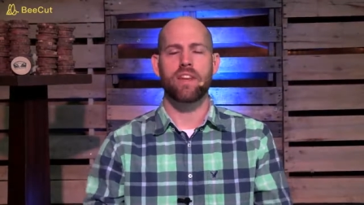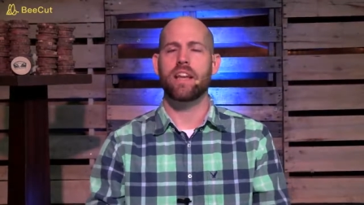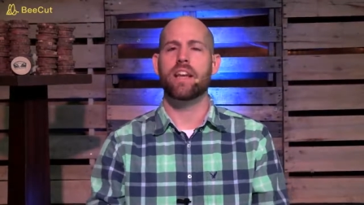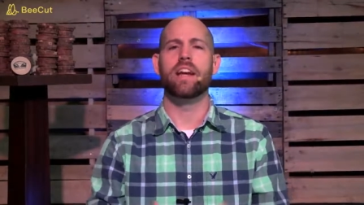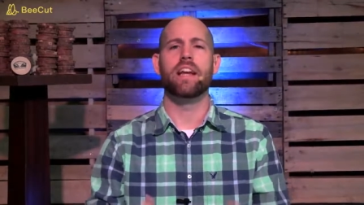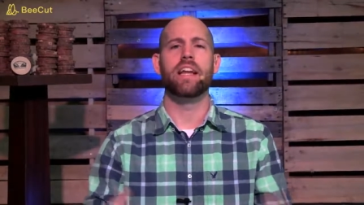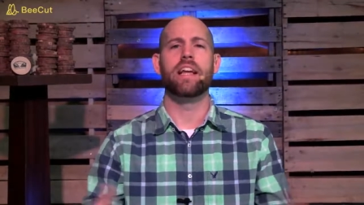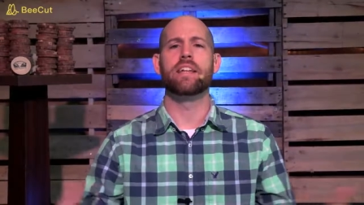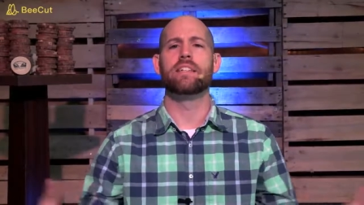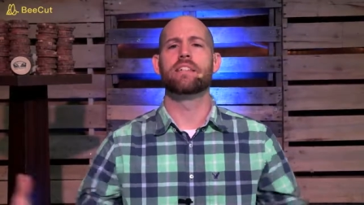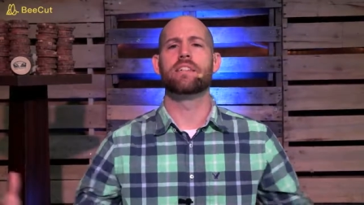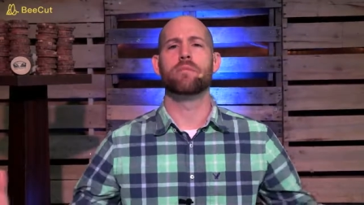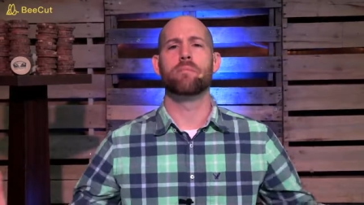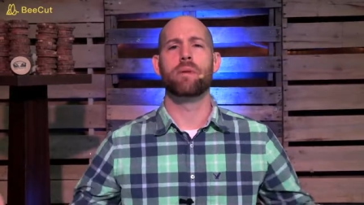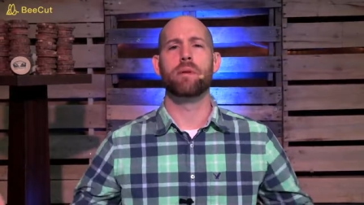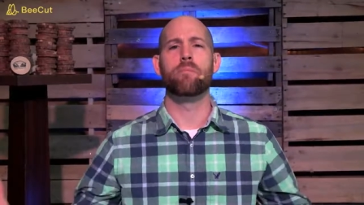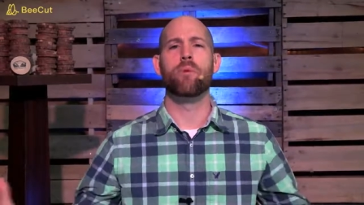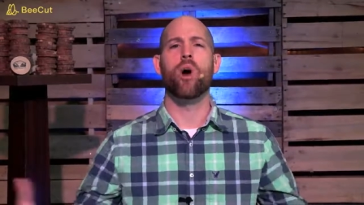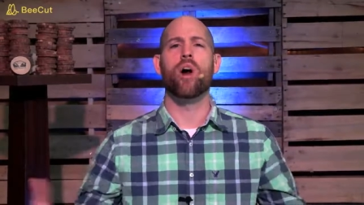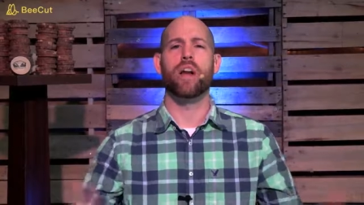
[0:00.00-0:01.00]
He didn't need it to
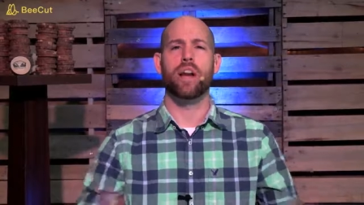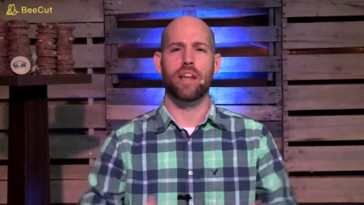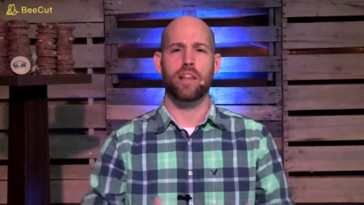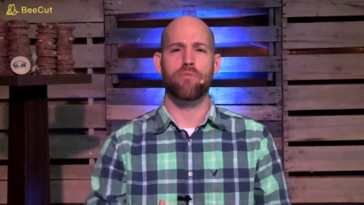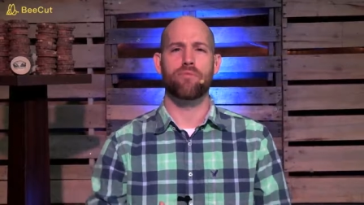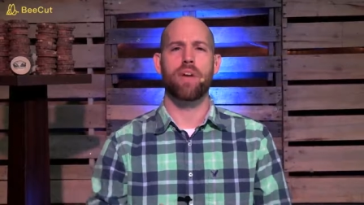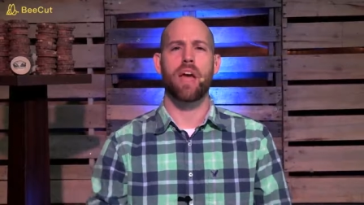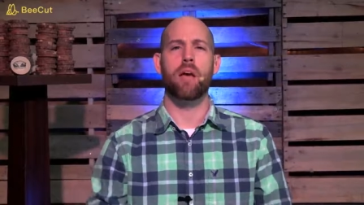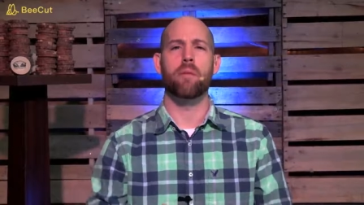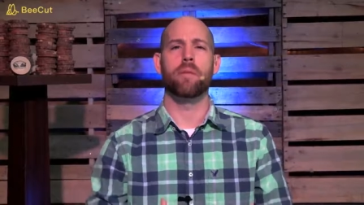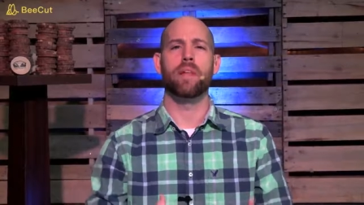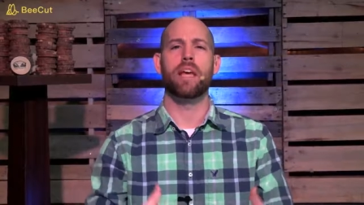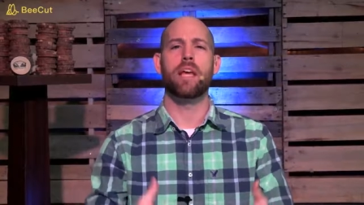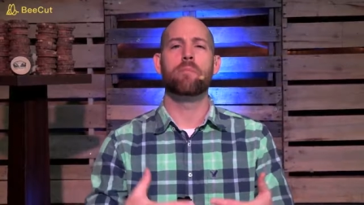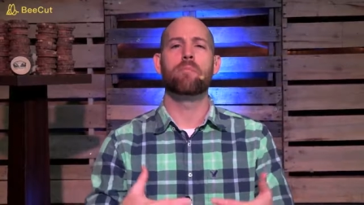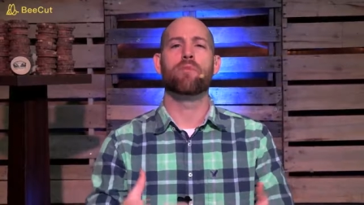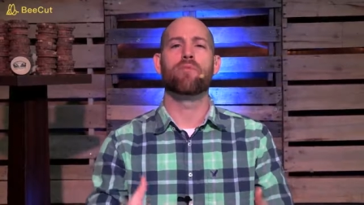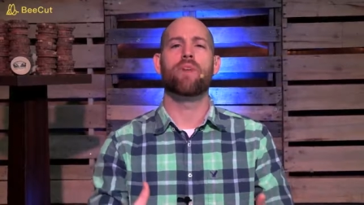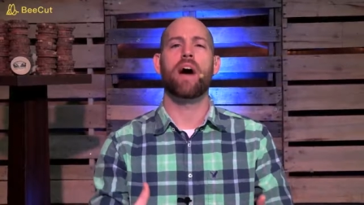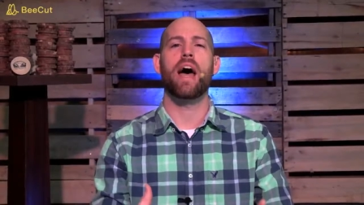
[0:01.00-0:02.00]
be brought into the family. He
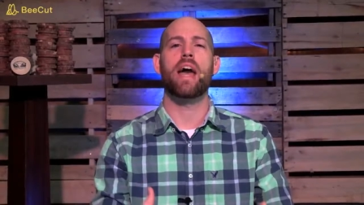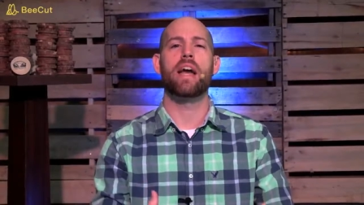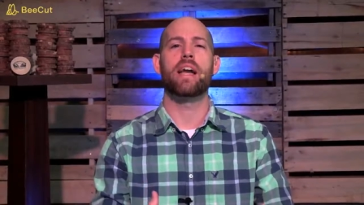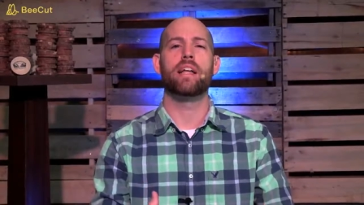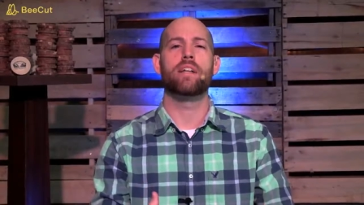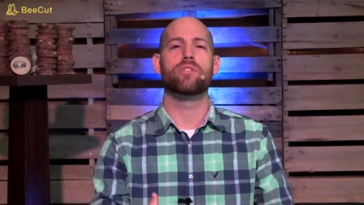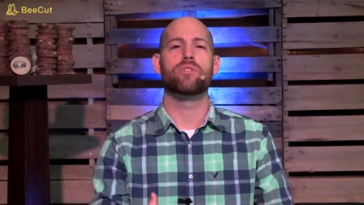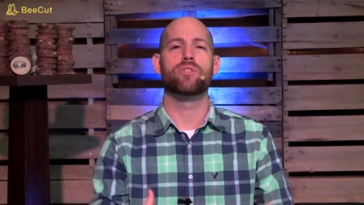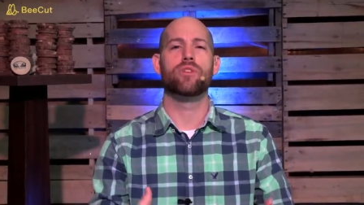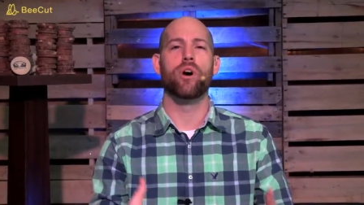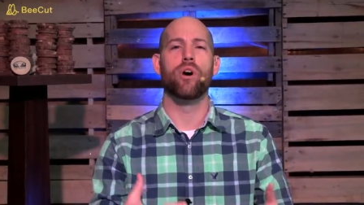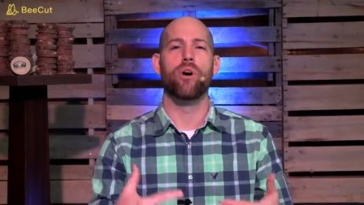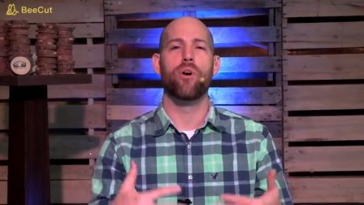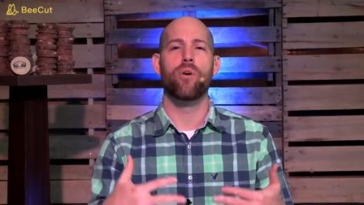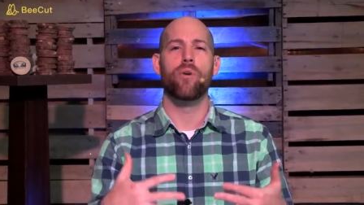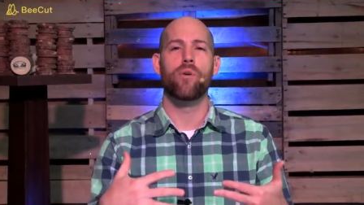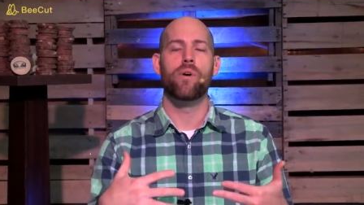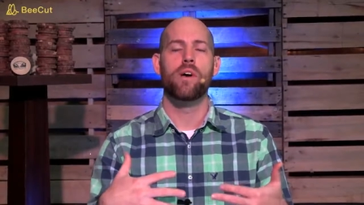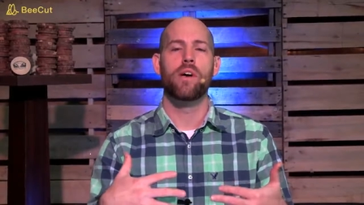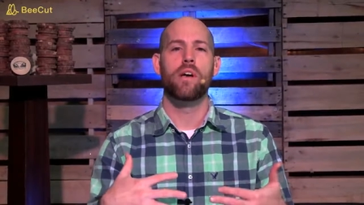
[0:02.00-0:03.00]
provided it
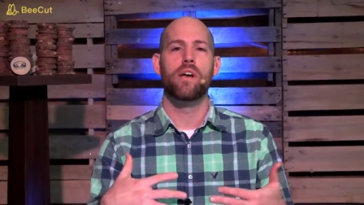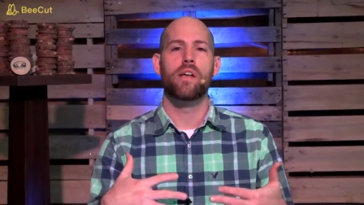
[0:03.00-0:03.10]
so